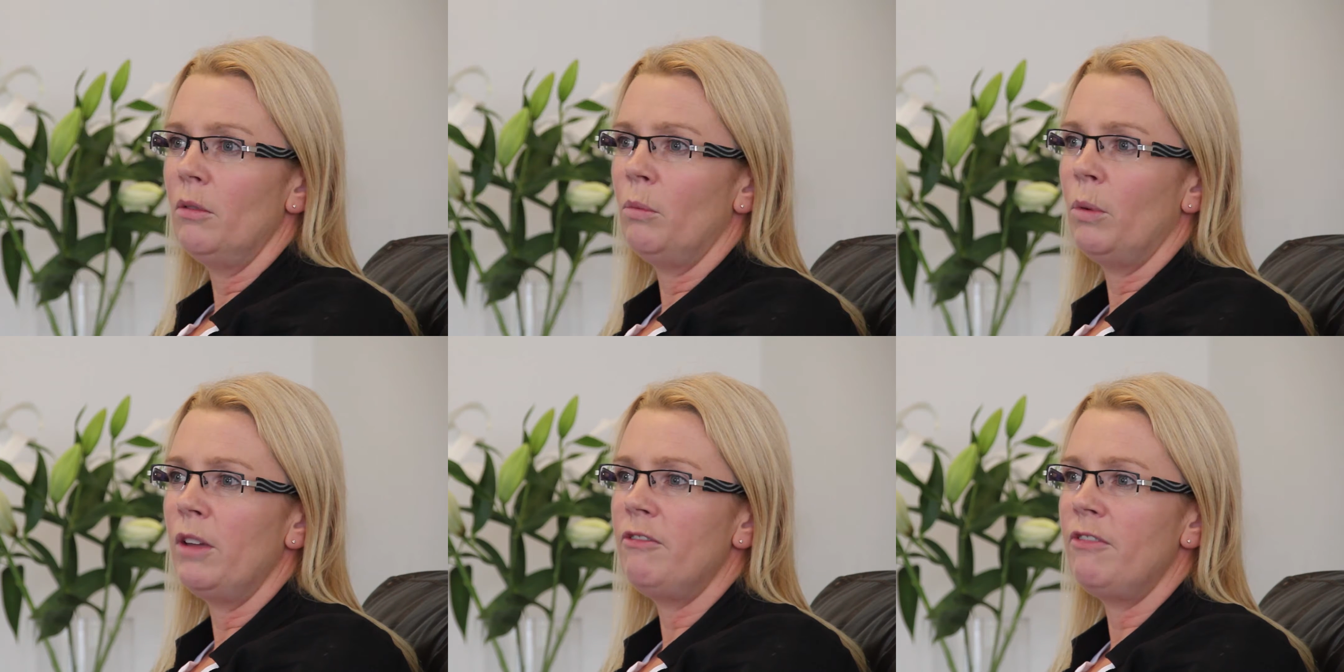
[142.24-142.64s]

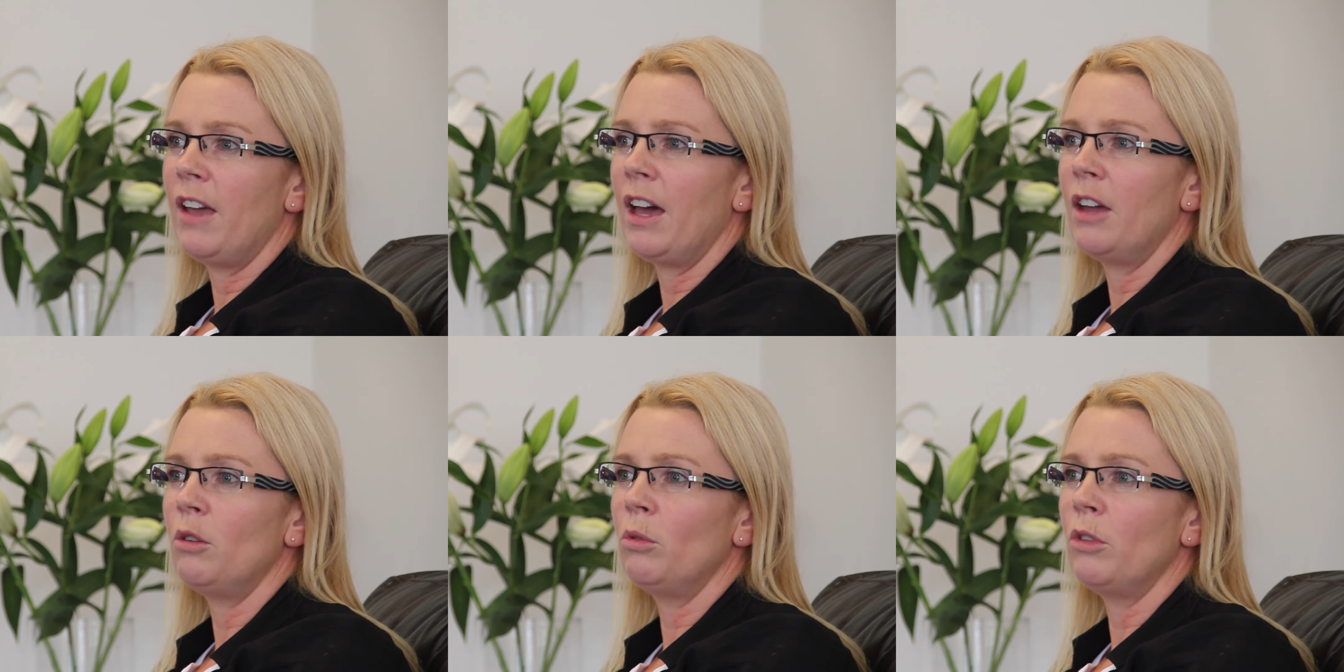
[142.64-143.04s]
We
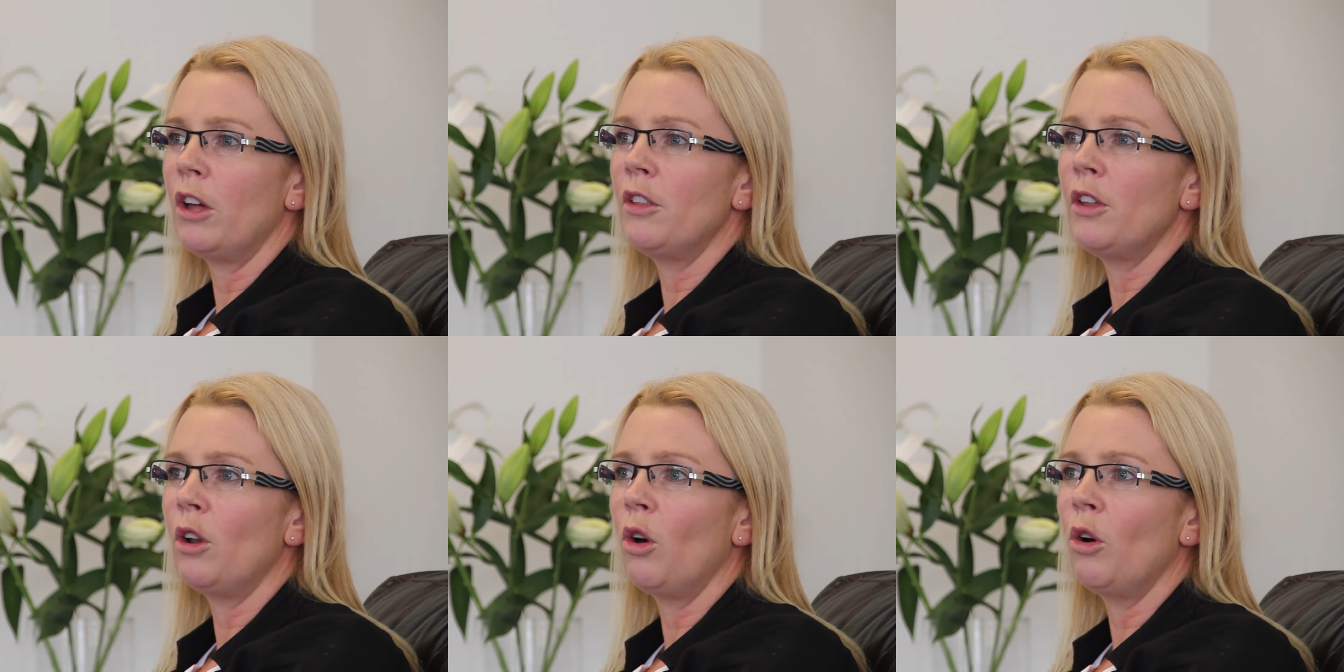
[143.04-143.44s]
found
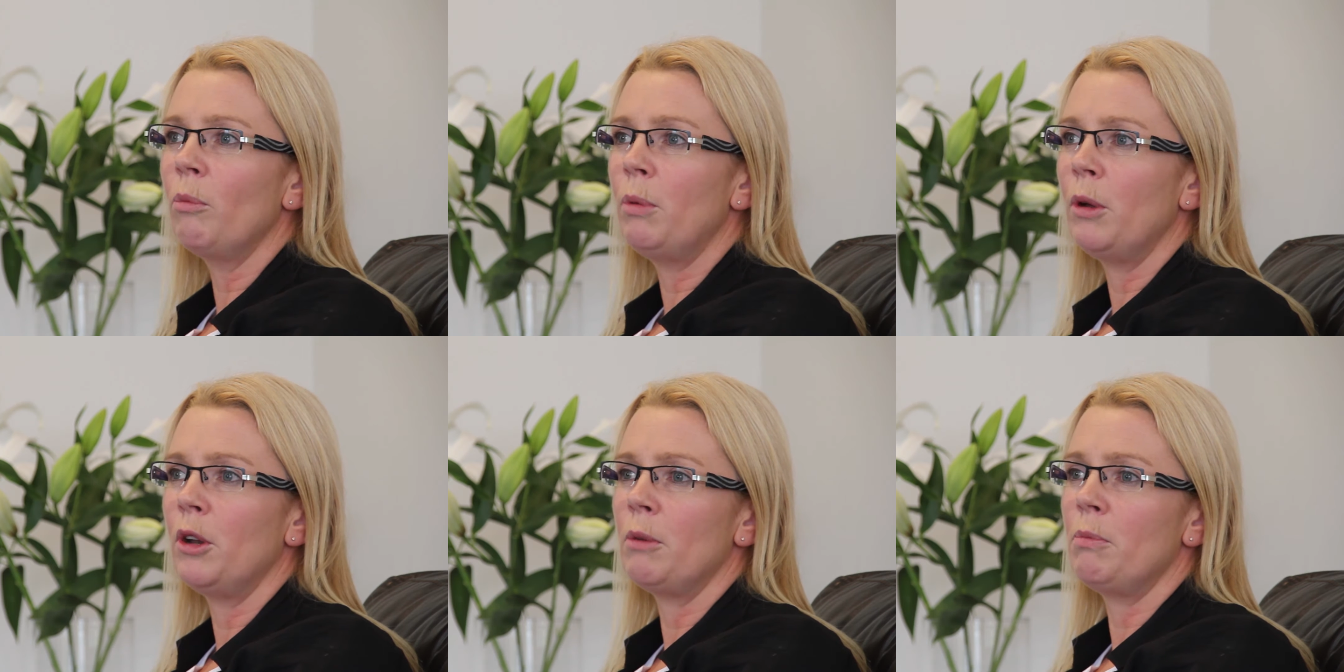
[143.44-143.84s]
although the
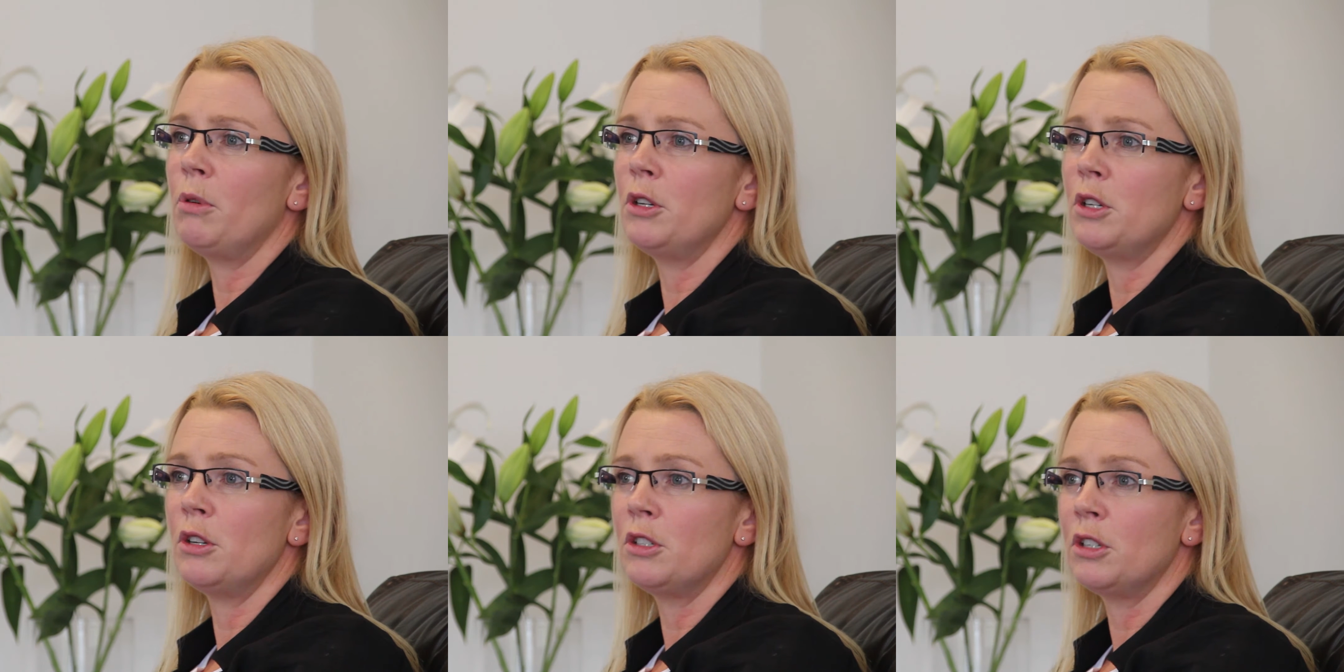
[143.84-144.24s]
log burner
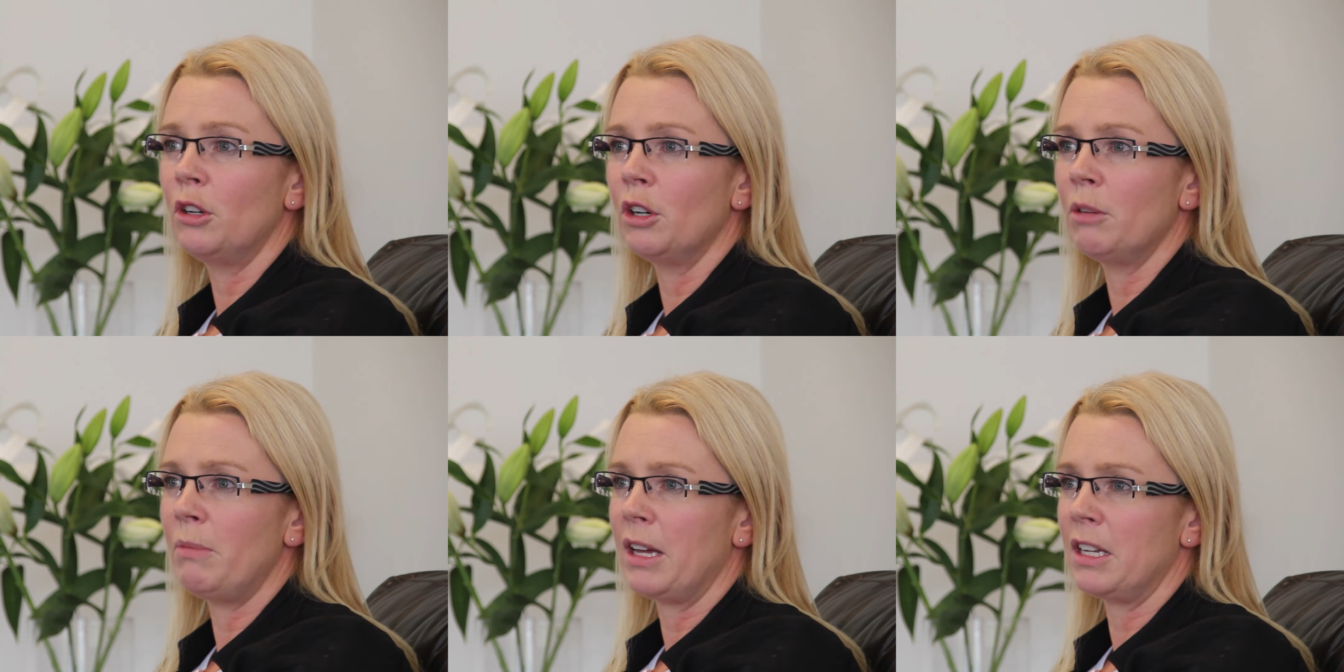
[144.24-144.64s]
produced a
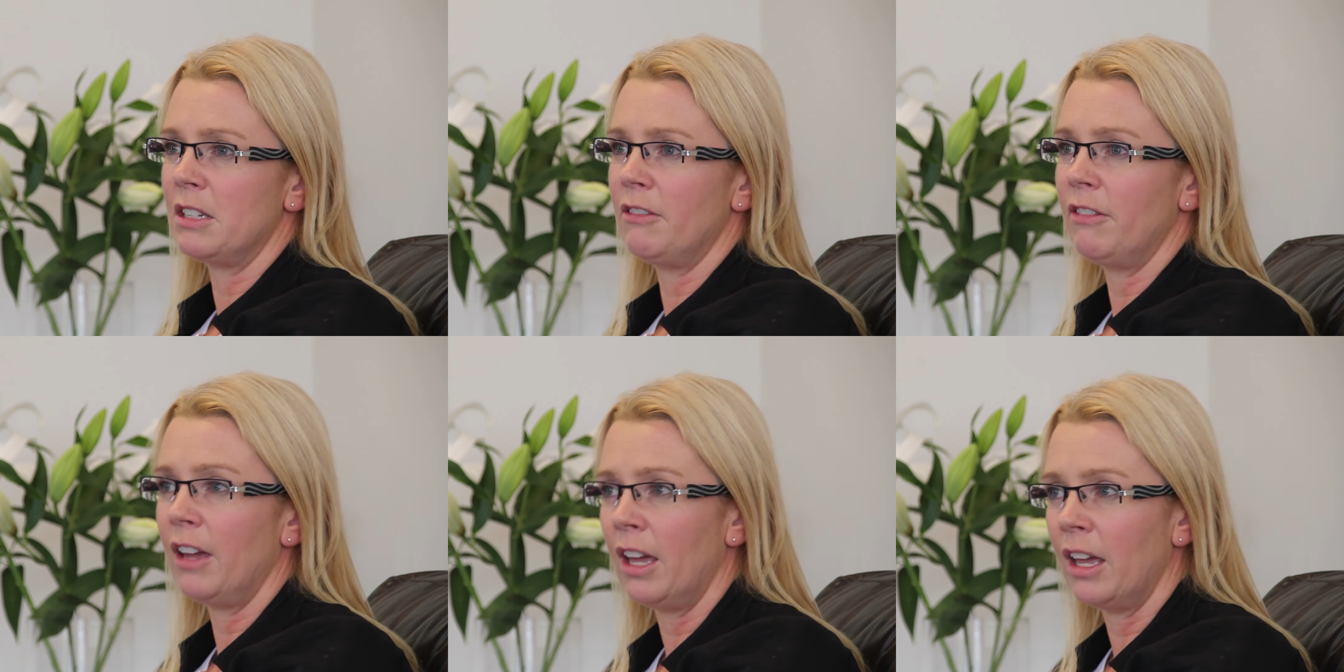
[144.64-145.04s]
good amount
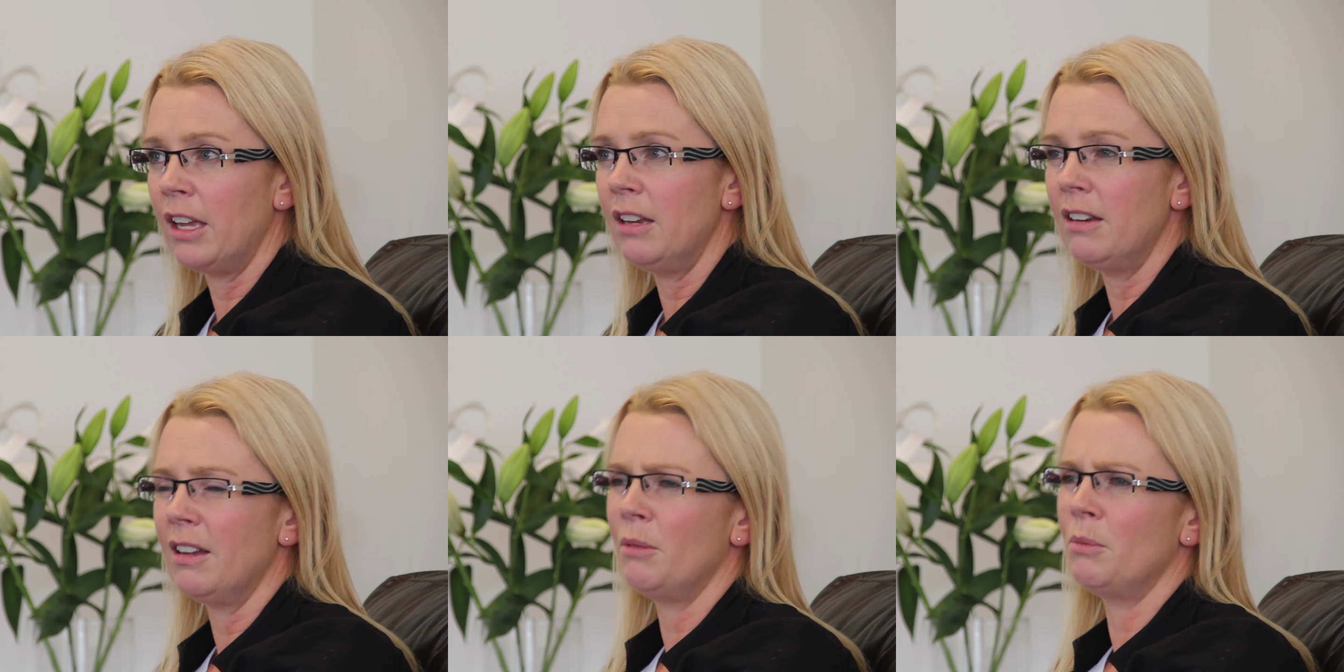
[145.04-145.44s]
of
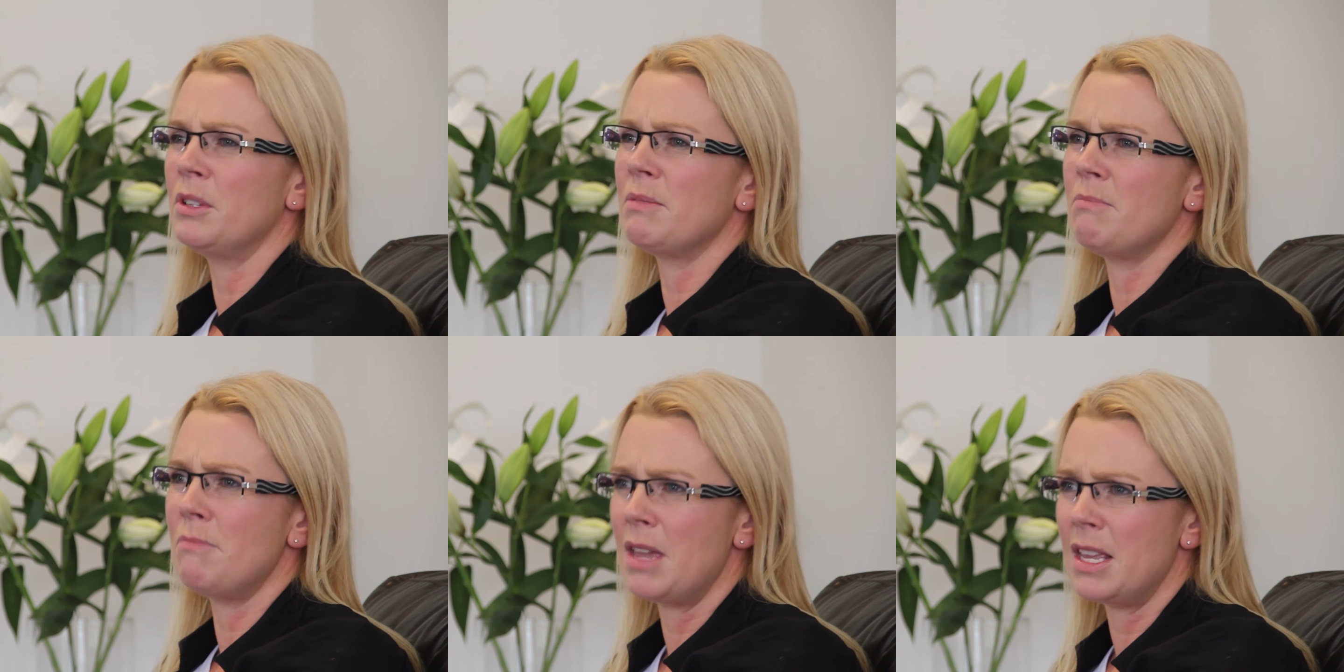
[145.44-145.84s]
heat, it
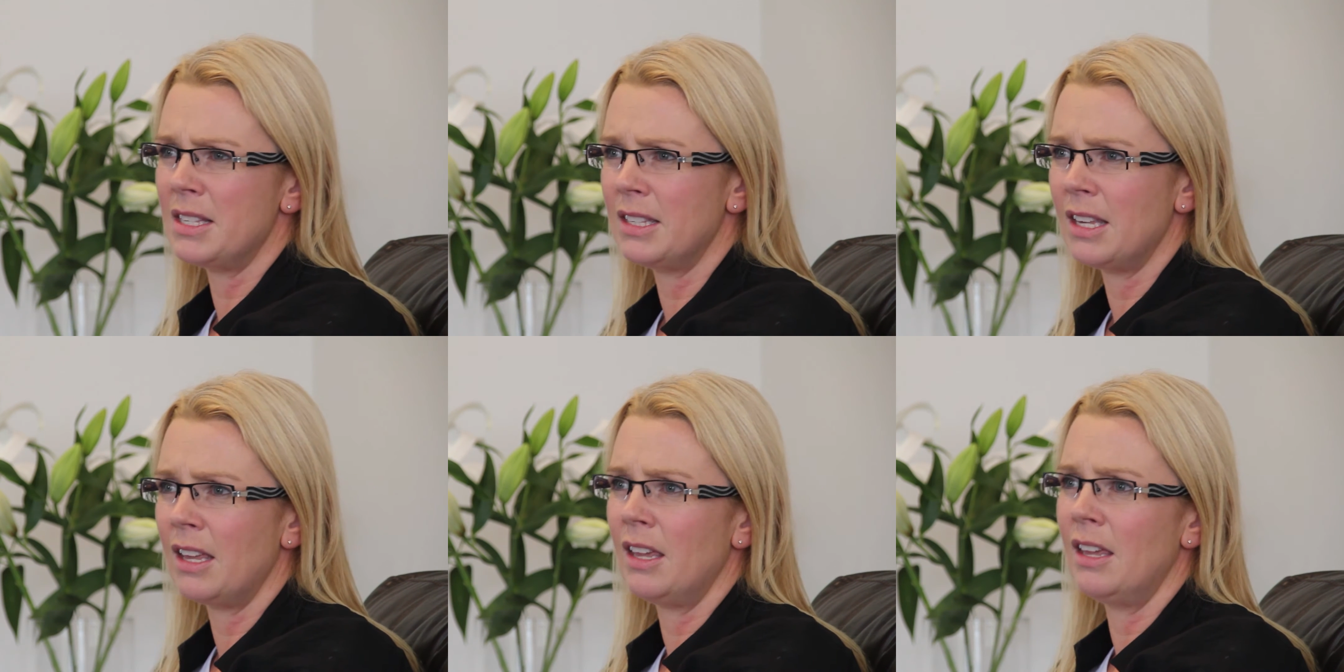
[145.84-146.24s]
was
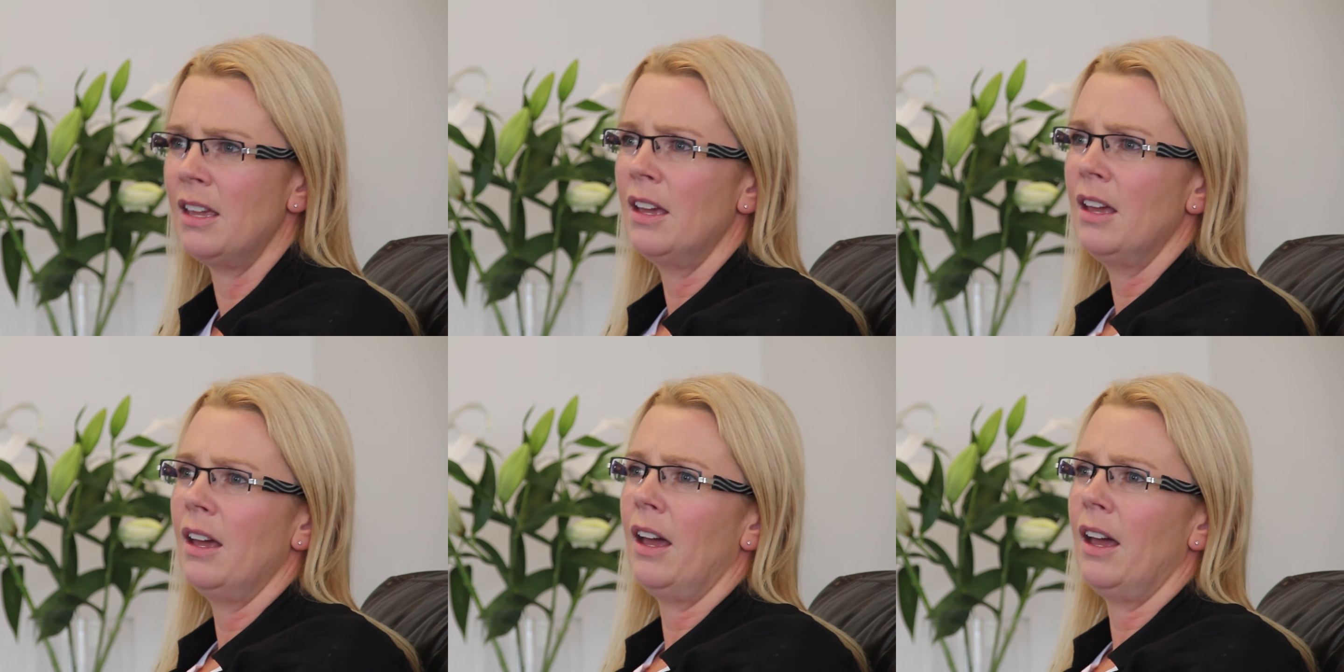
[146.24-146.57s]
messy.